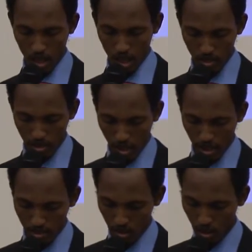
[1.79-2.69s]

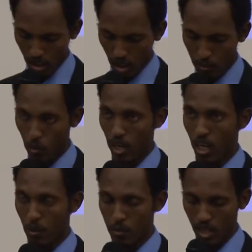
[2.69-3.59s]
Ladies and gentlemen, we are
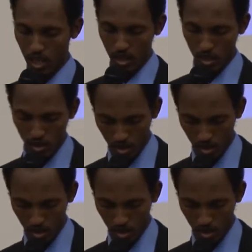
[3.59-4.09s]
coming